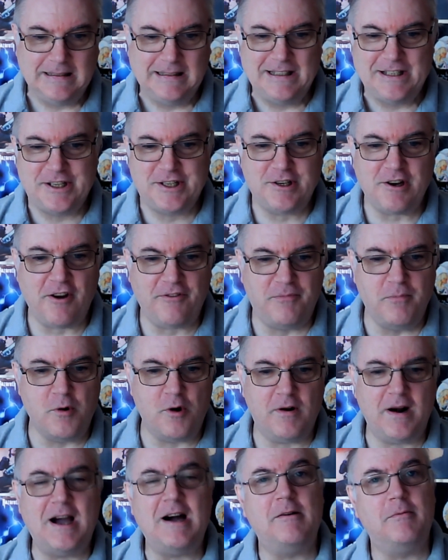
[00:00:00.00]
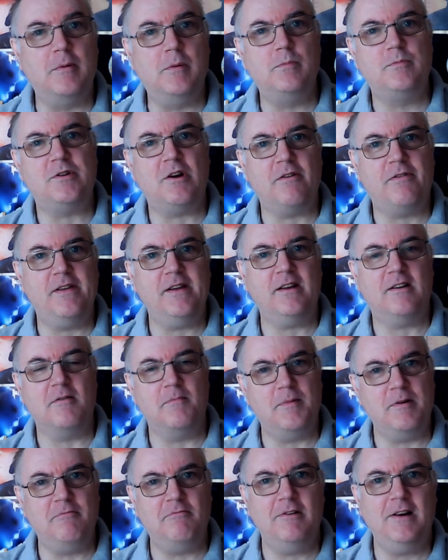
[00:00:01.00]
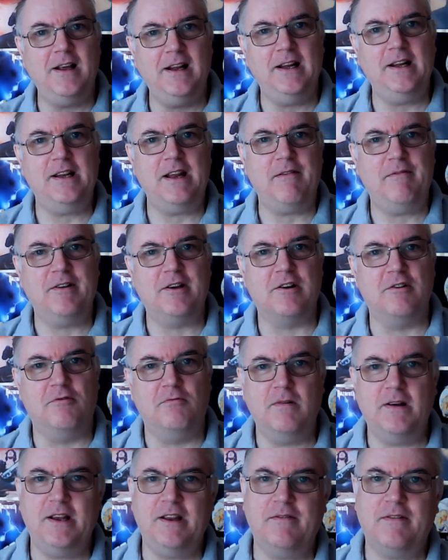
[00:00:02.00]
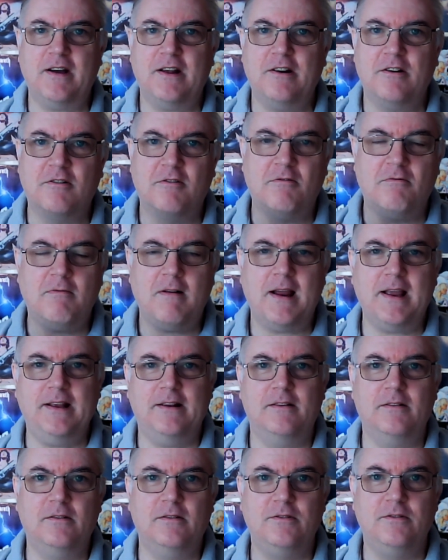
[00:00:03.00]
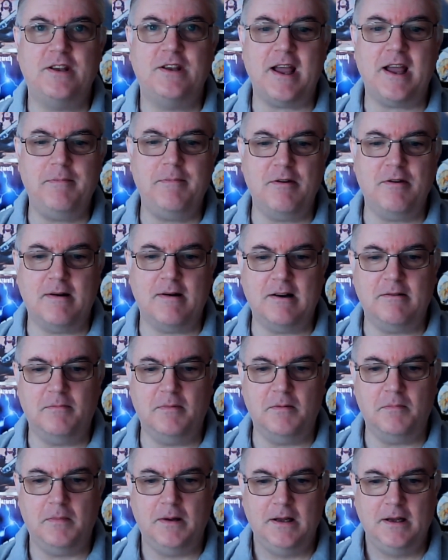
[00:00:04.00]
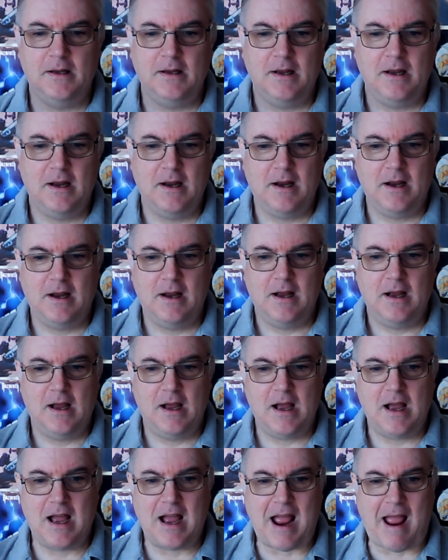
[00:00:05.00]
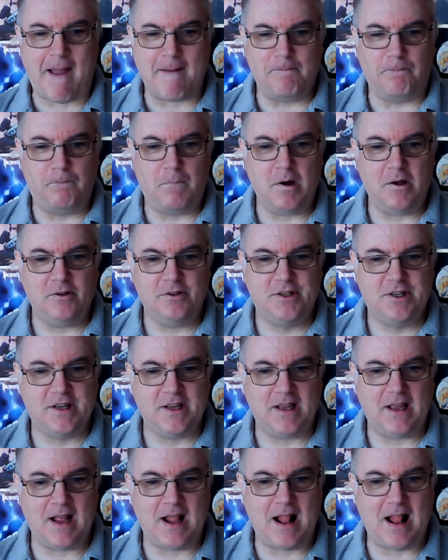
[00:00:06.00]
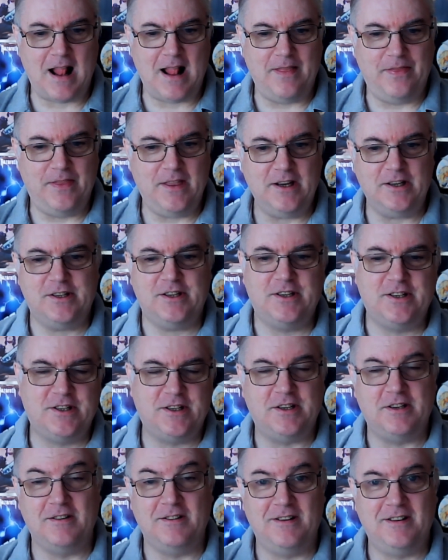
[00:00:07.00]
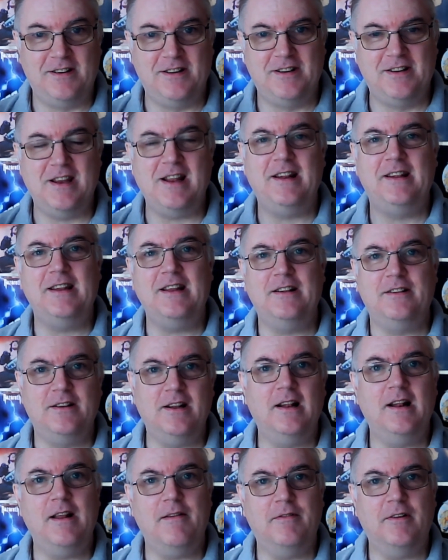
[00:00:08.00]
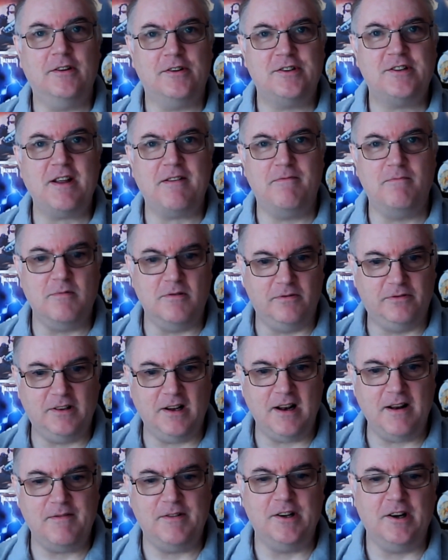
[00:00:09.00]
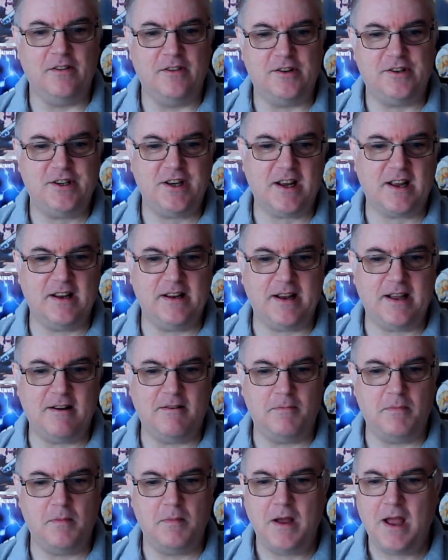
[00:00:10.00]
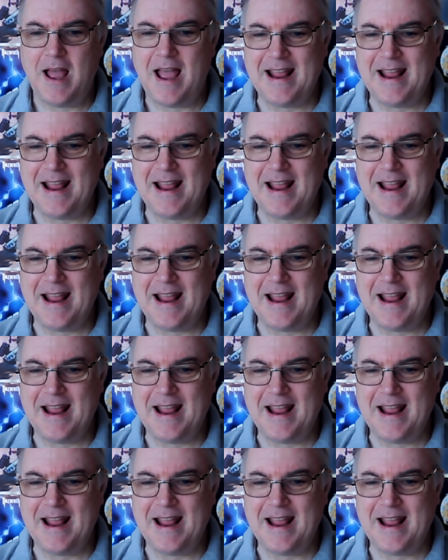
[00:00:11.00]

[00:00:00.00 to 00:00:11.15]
Sophomore albums, I think, can be really difficult when you've had a great debut album. But this did deliver. Steppenwolf delivered on the second album.